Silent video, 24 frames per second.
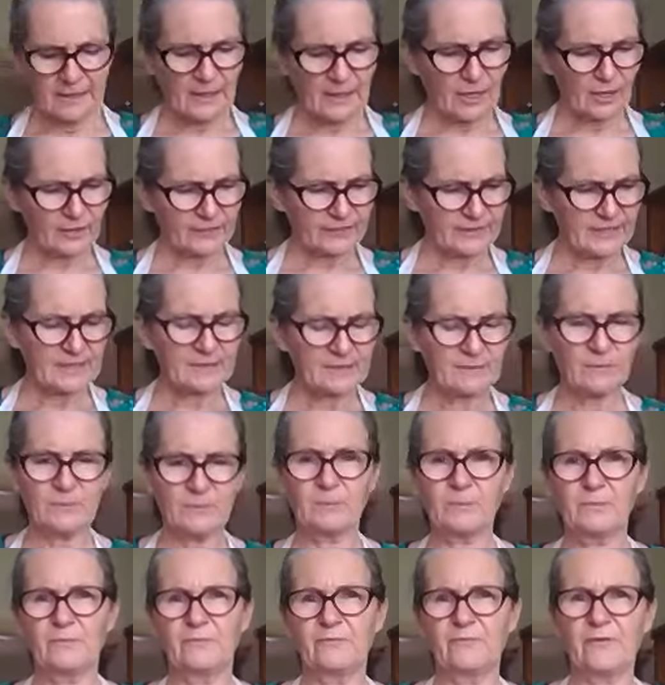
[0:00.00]
I think
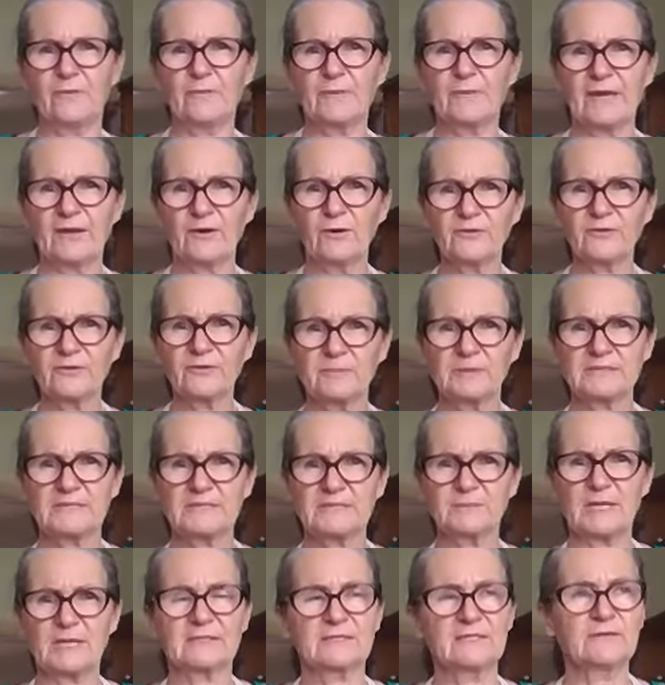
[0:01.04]
from a health
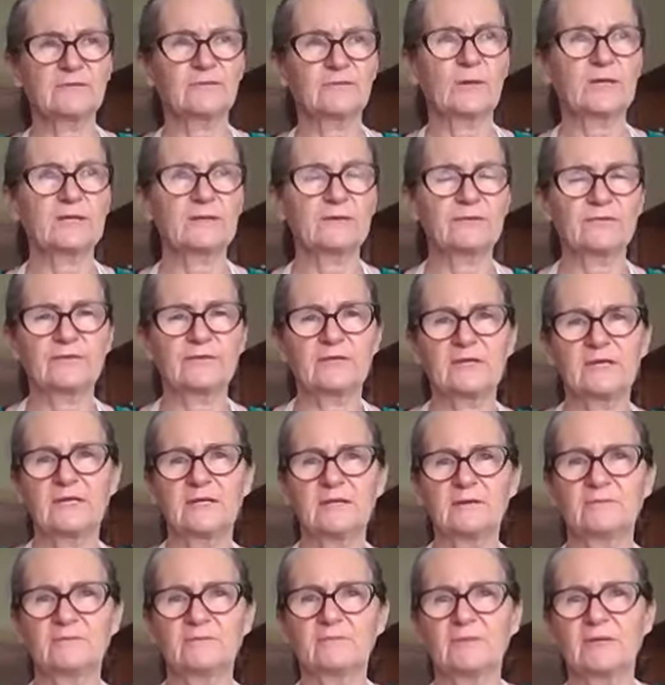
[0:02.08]
perspective, one of
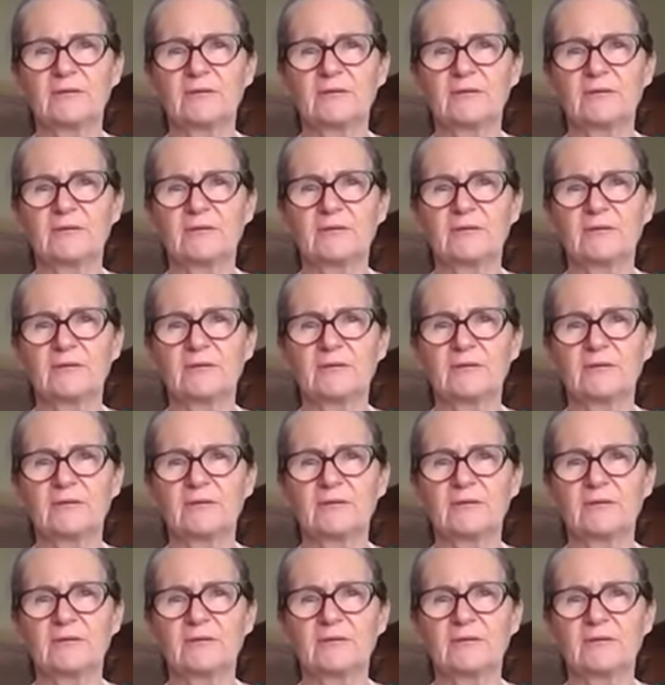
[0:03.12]
the